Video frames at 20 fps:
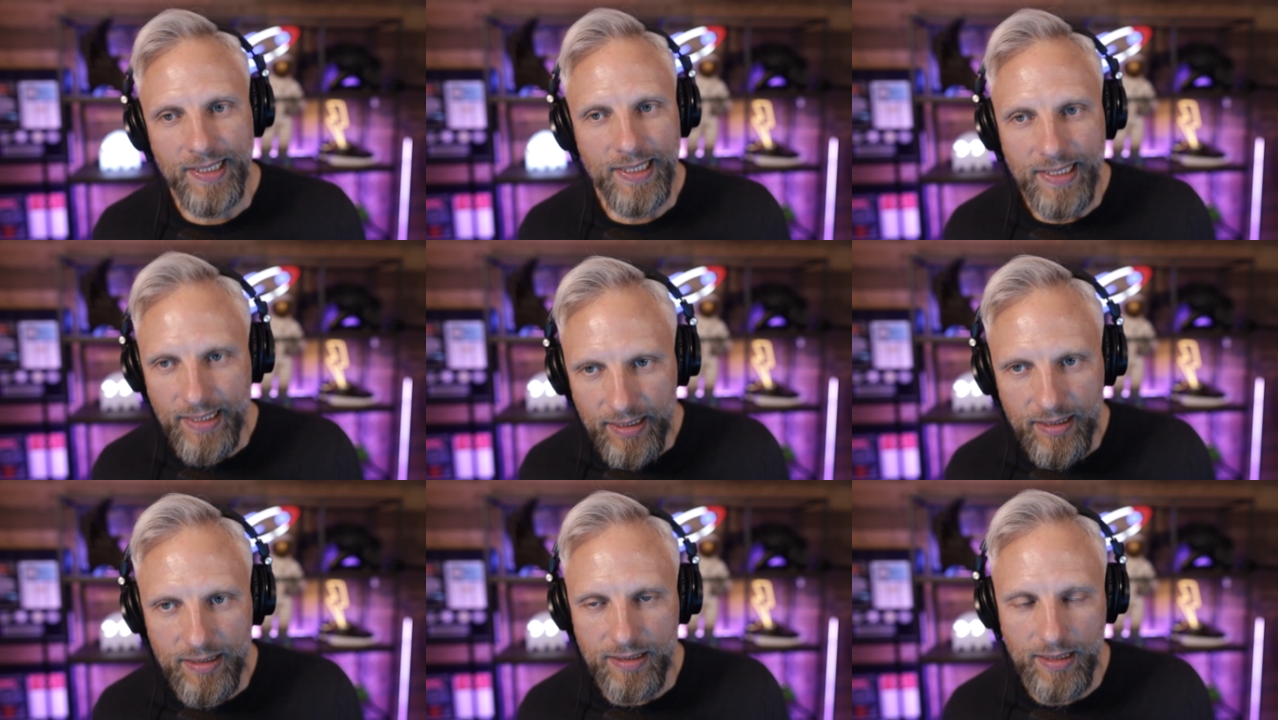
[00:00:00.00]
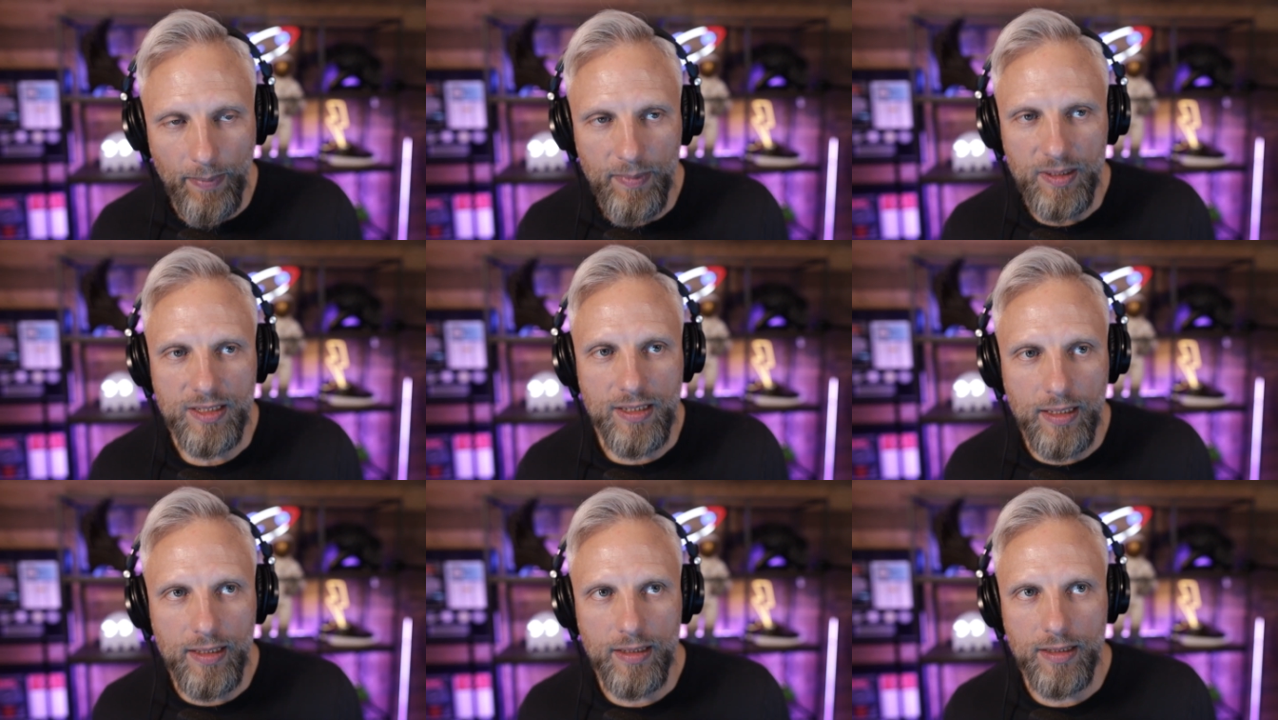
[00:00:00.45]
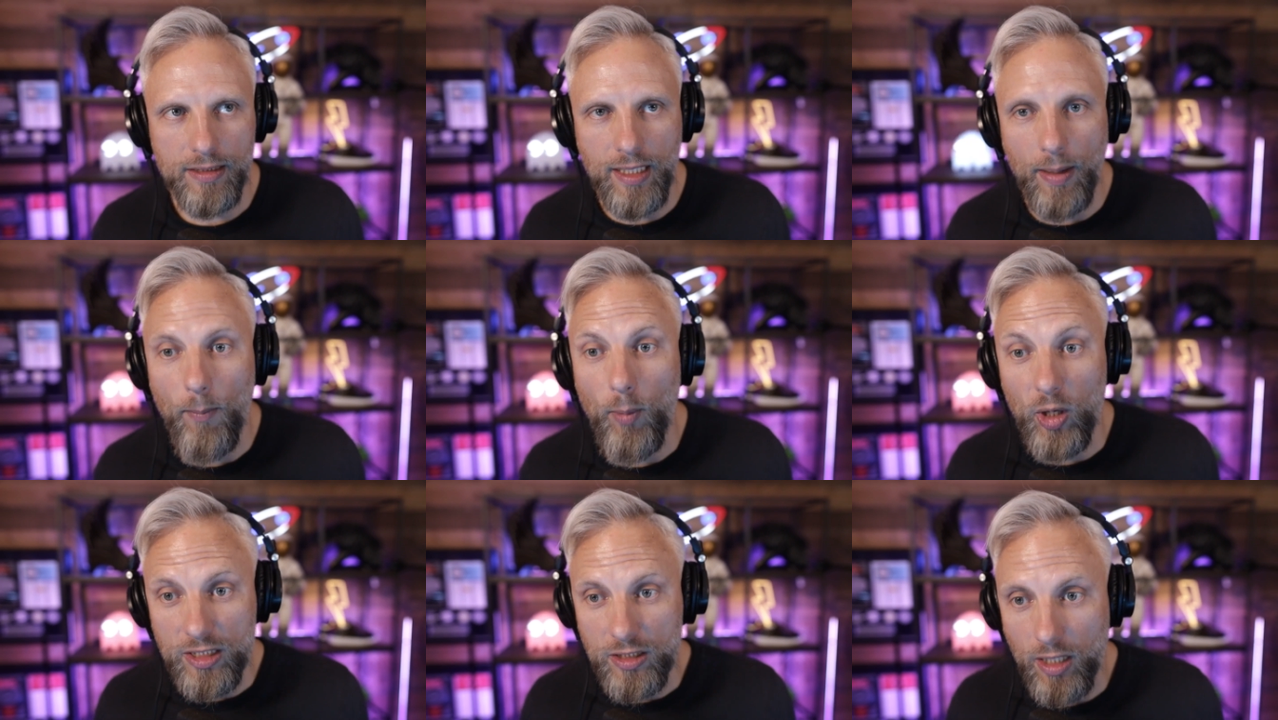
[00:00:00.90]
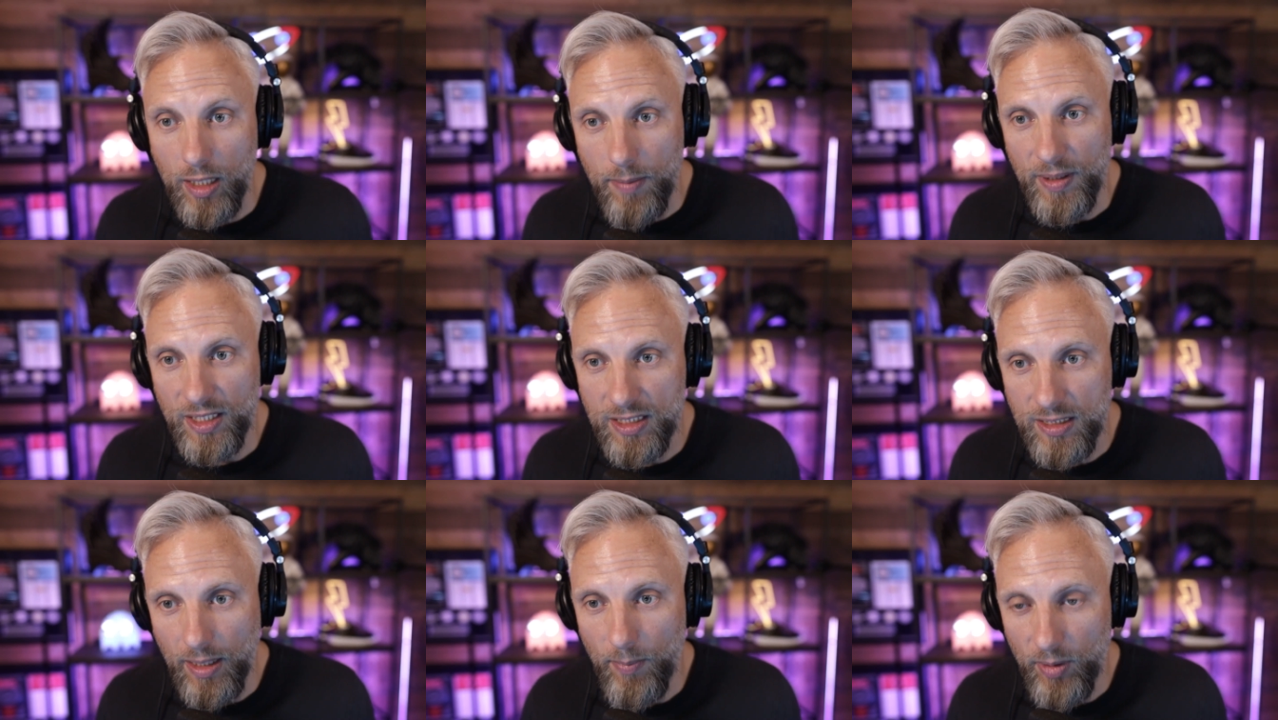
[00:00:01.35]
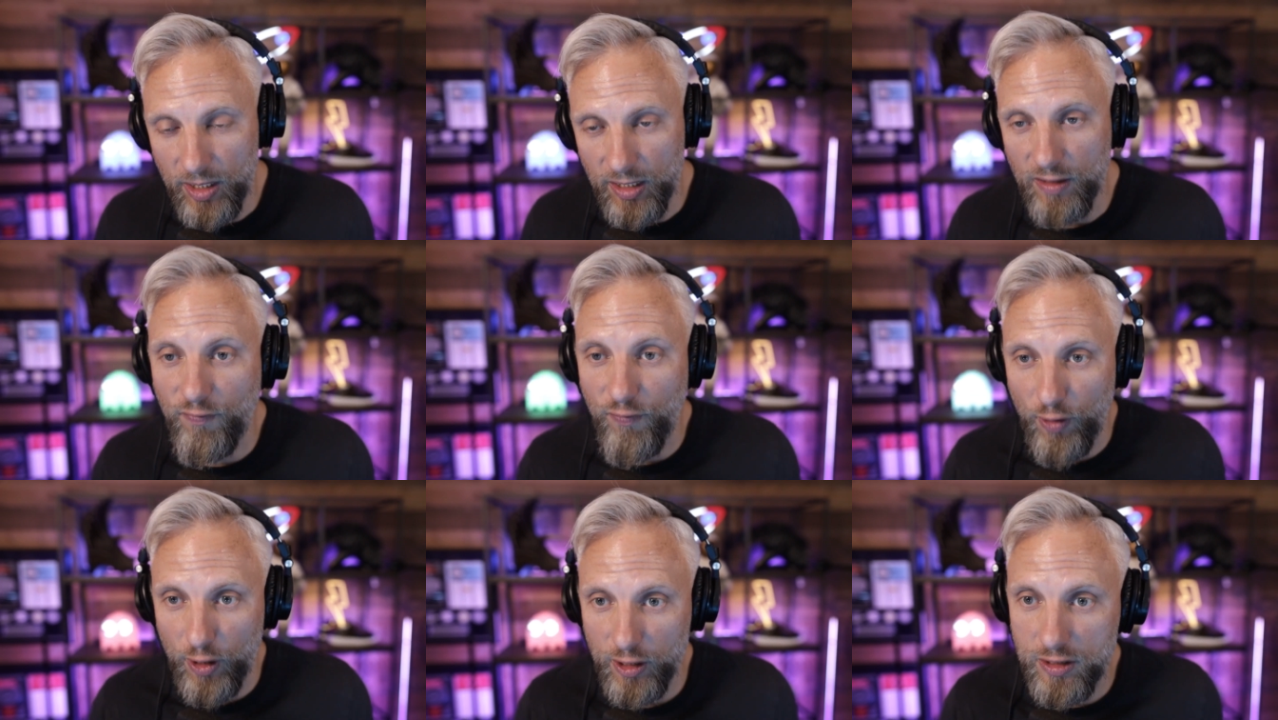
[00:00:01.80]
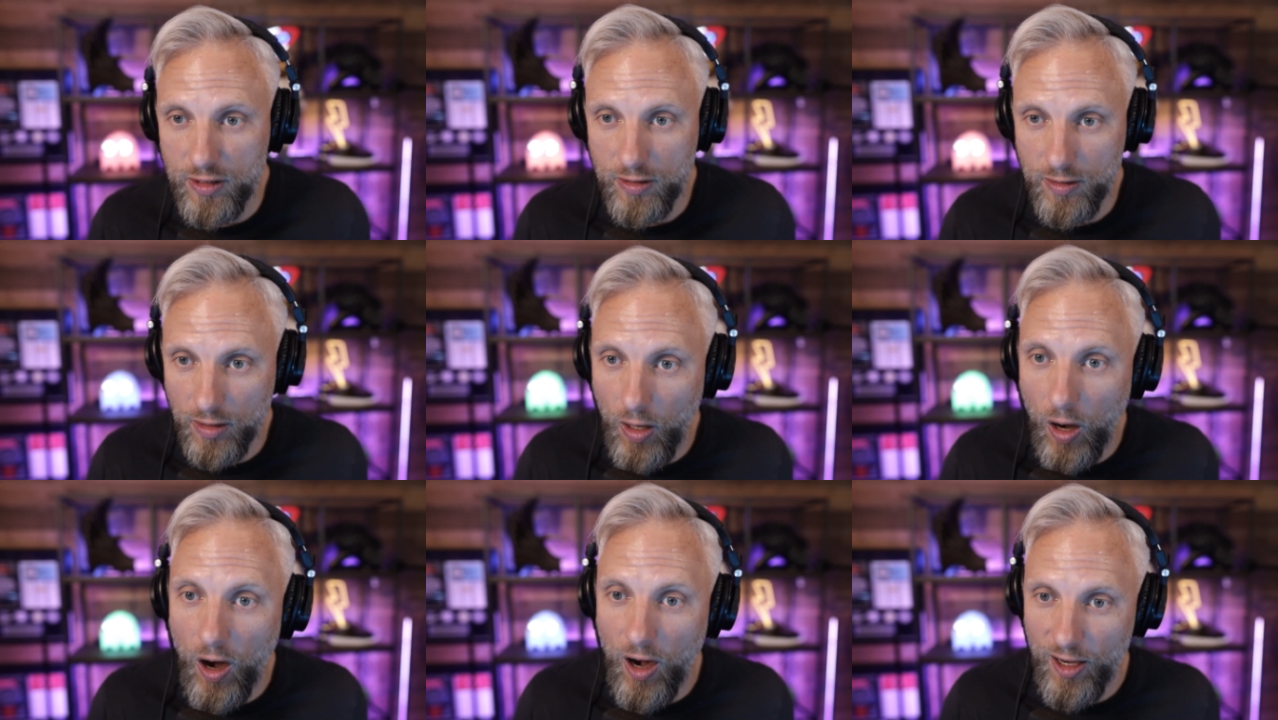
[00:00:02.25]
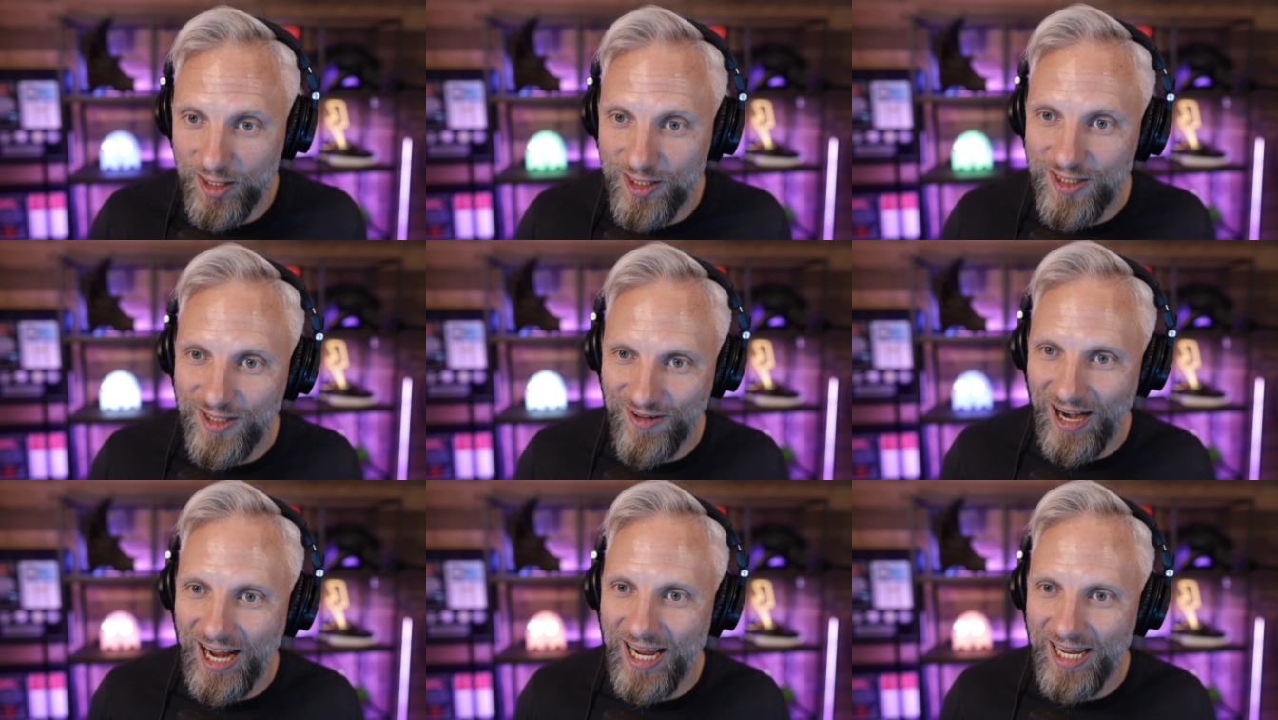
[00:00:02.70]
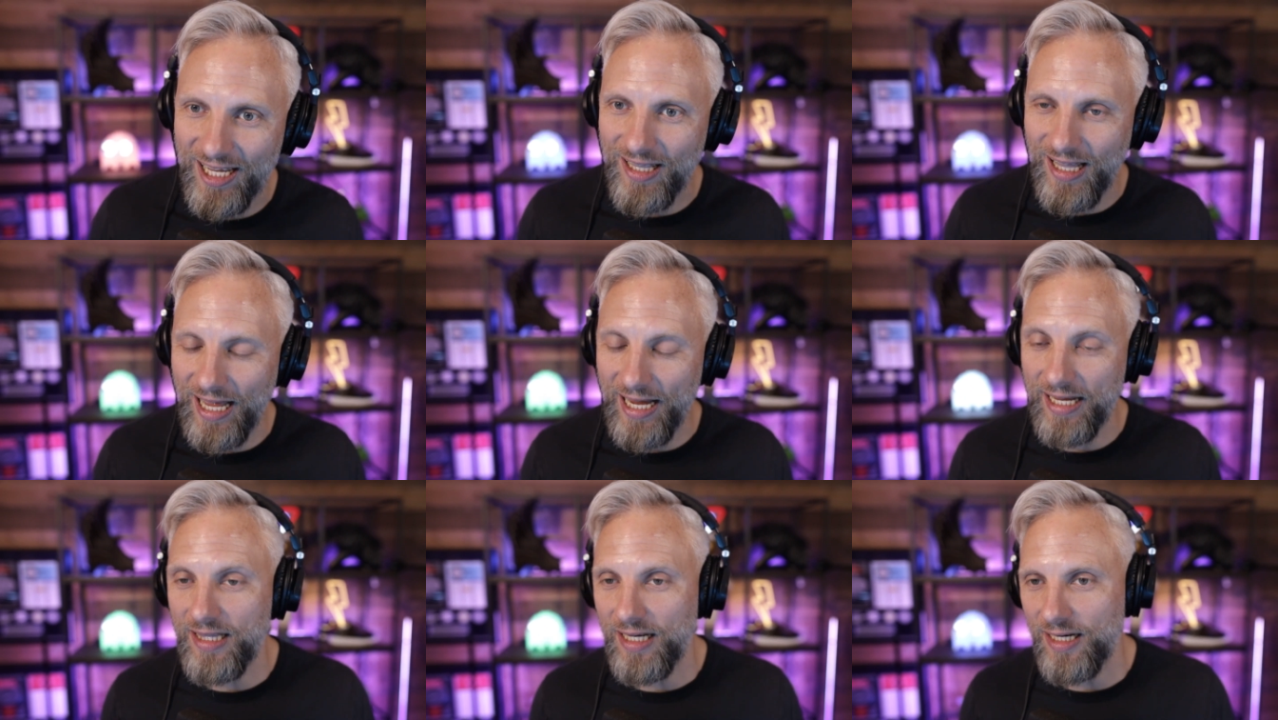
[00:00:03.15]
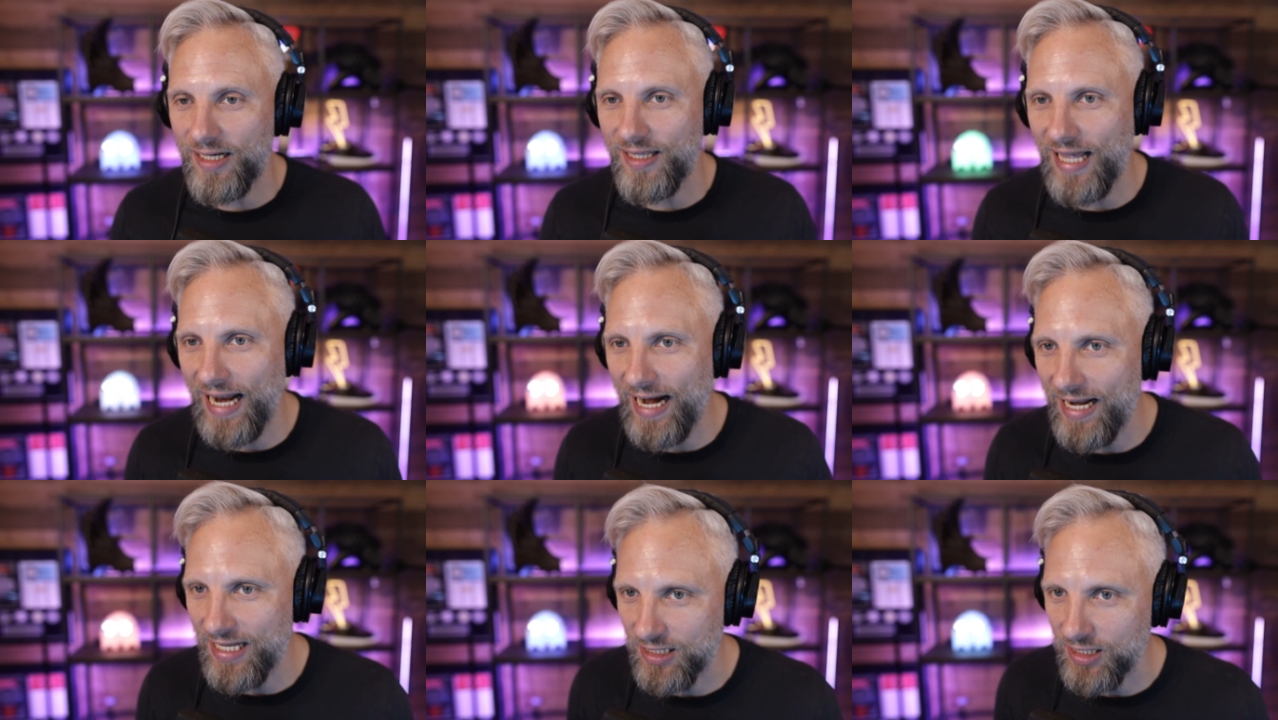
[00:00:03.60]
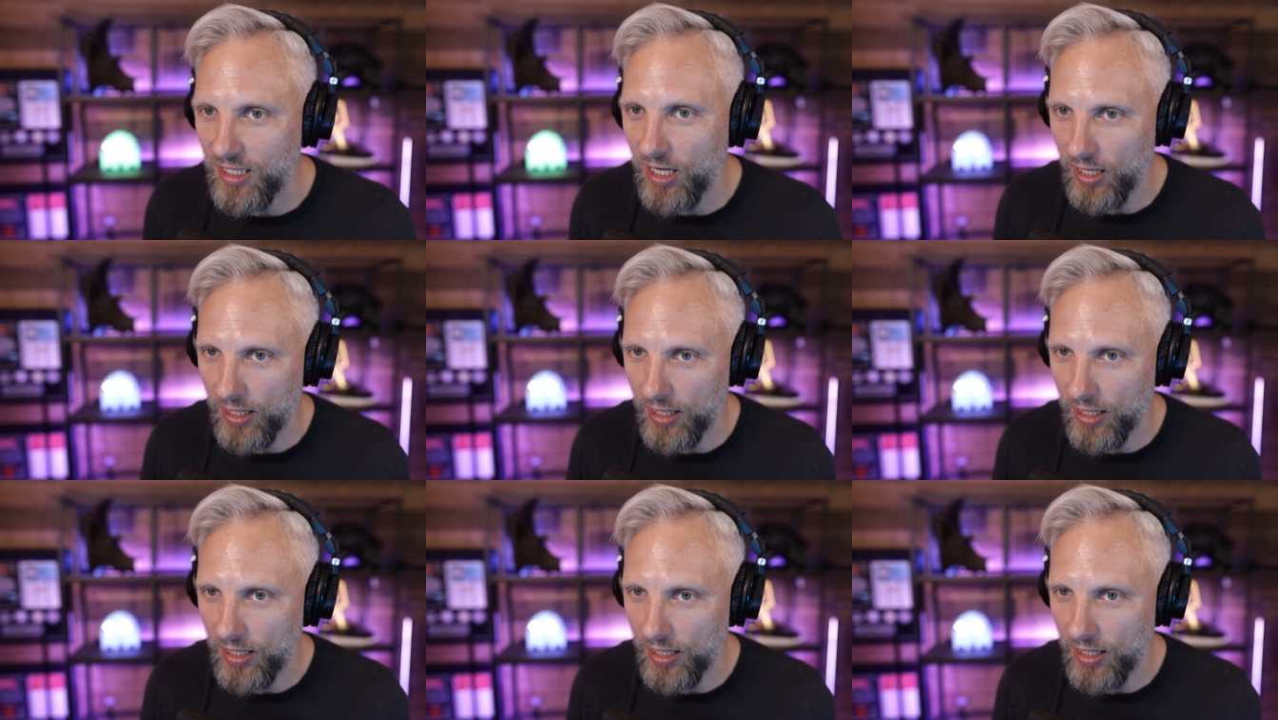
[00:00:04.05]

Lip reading: someone's going to be somebody's first arch, right? Like that is going to